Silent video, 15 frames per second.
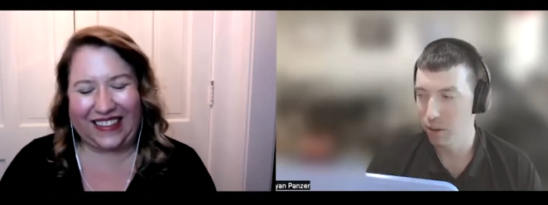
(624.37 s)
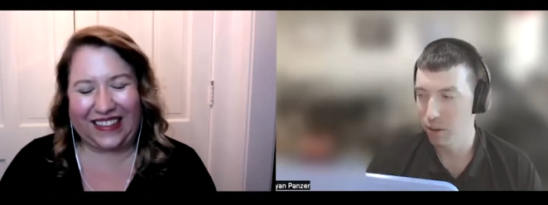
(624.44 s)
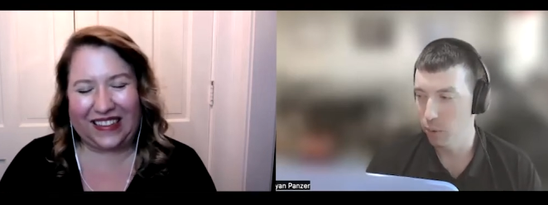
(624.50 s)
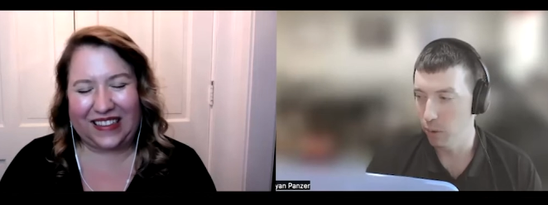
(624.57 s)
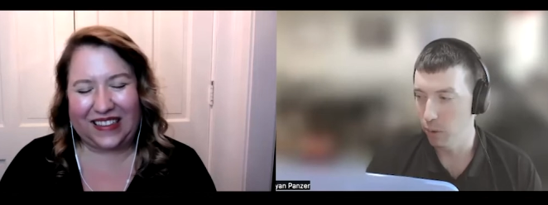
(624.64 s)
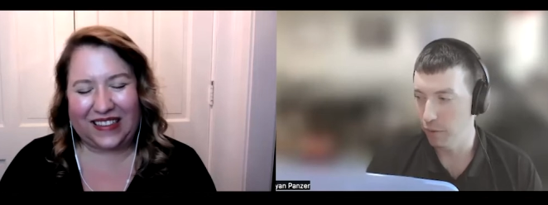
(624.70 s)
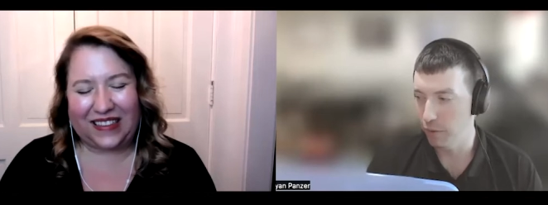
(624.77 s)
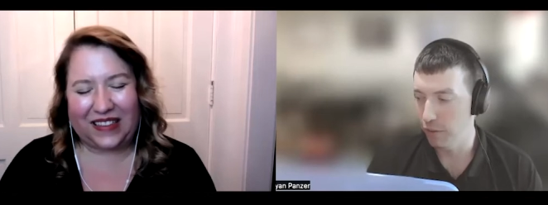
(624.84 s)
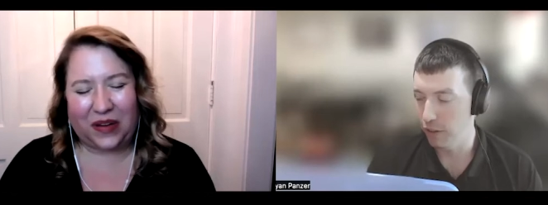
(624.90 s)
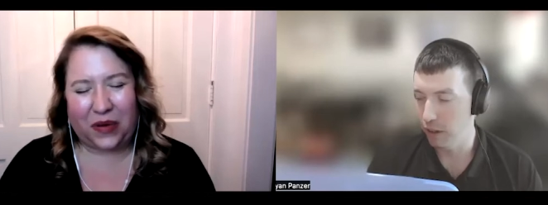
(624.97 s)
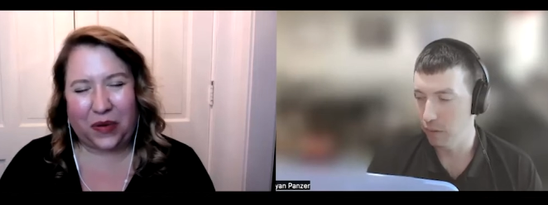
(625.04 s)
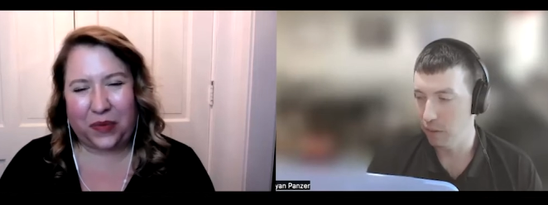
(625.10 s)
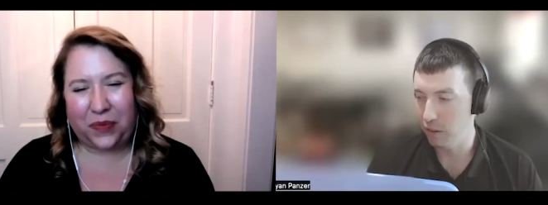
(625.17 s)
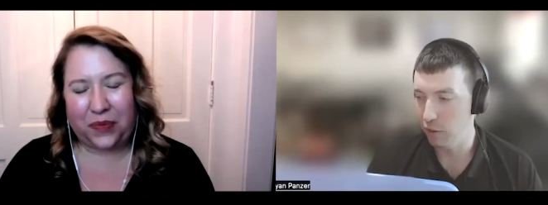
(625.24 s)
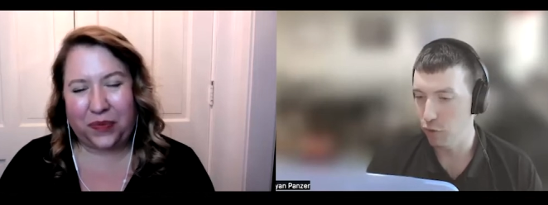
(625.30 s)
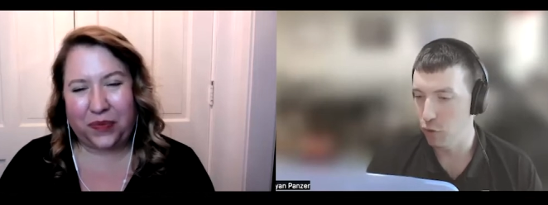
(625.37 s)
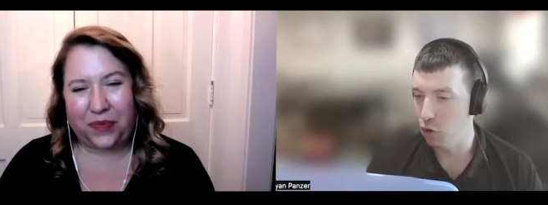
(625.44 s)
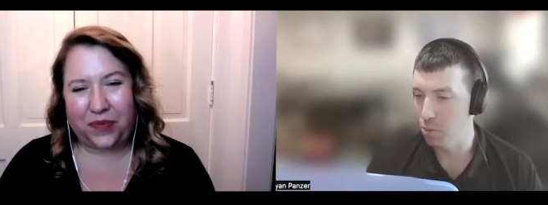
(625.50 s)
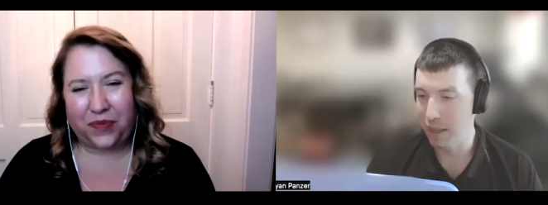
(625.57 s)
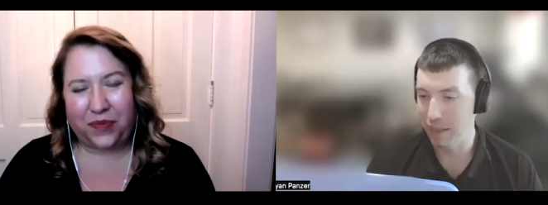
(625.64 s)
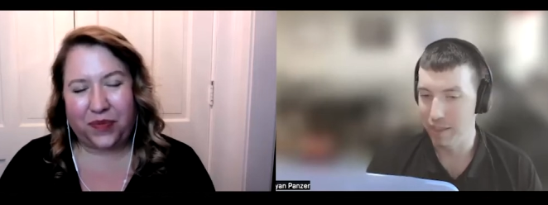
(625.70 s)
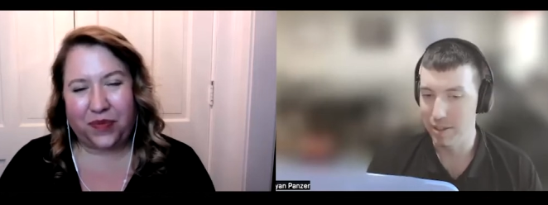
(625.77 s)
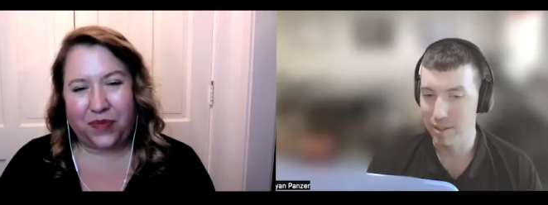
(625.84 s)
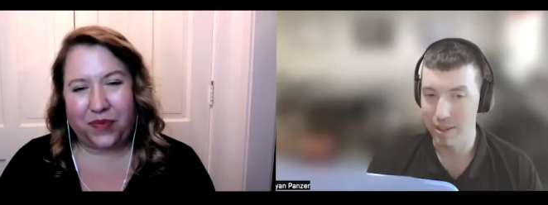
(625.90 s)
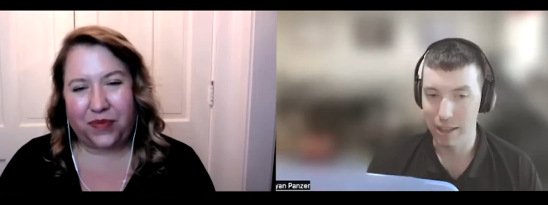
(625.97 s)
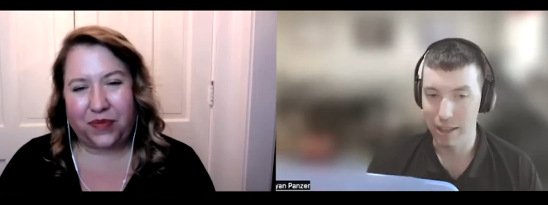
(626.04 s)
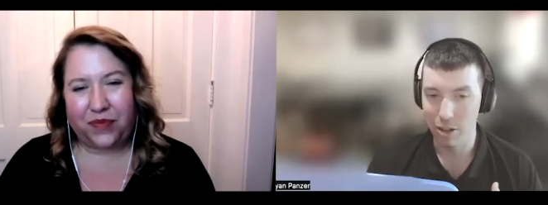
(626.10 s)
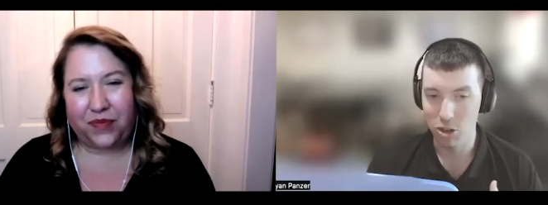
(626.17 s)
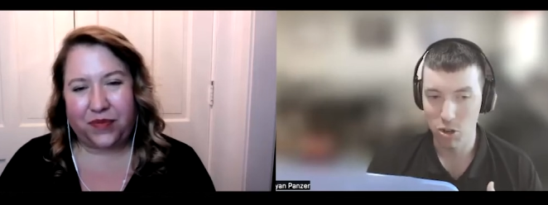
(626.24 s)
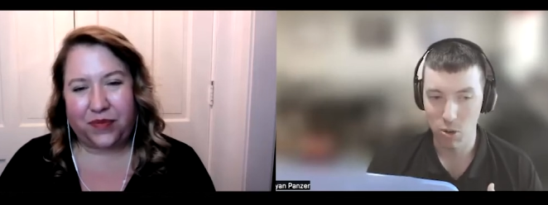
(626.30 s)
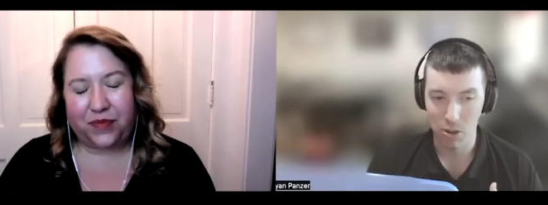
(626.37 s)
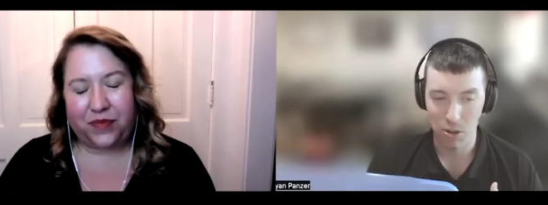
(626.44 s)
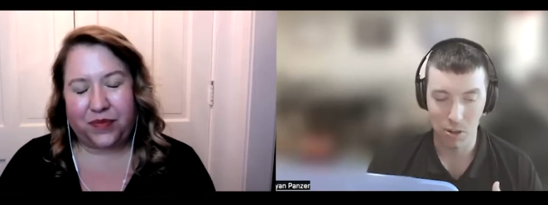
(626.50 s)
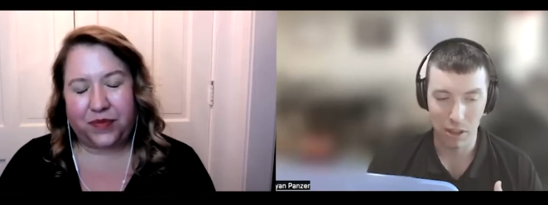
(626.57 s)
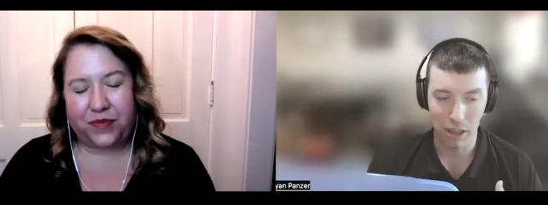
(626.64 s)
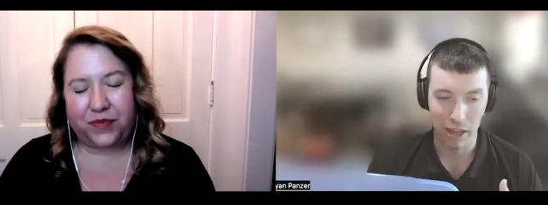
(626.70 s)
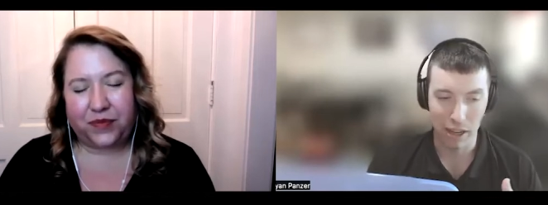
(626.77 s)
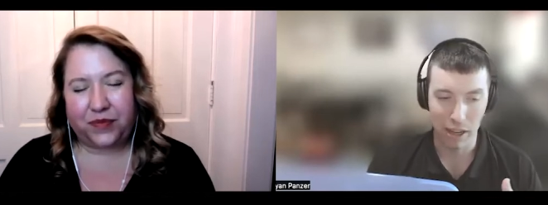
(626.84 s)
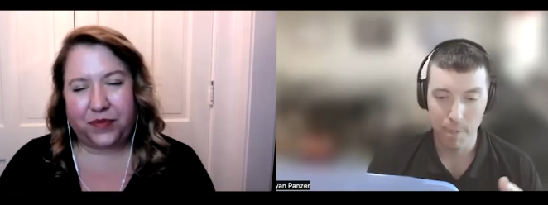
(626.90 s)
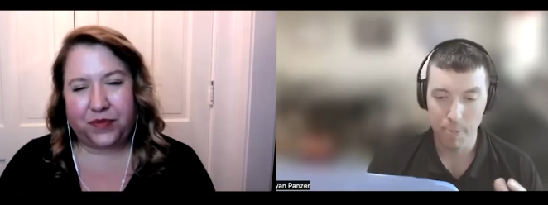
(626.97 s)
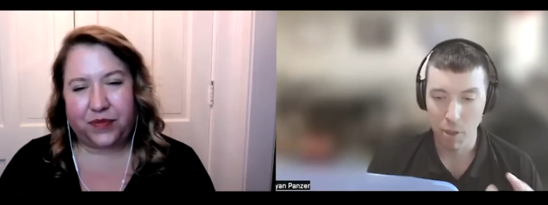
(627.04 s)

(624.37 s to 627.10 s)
Speaker 1: or fill out this form at this link shortener link